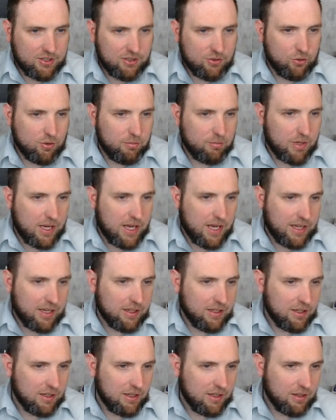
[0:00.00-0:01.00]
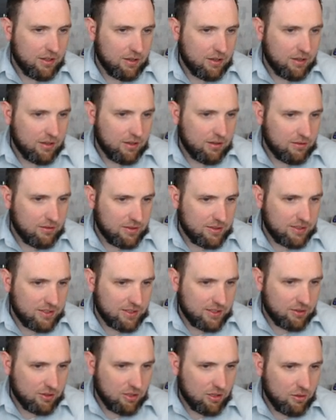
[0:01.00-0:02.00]
sort by, let's
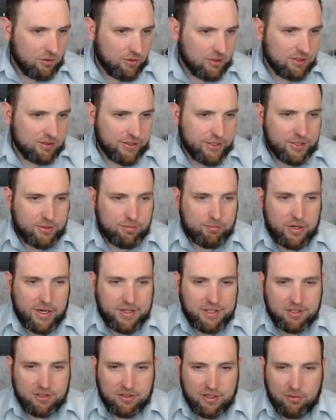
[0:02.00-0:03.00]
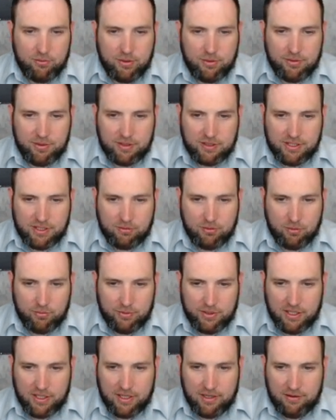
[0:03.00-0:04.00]
see, lowest list price, so that way we can see what
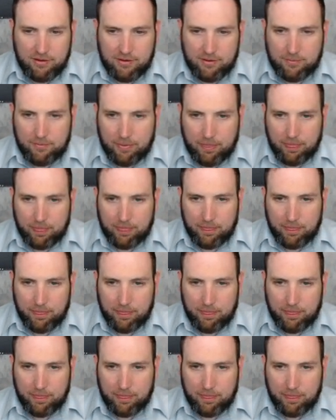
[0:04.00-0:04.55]
we got here.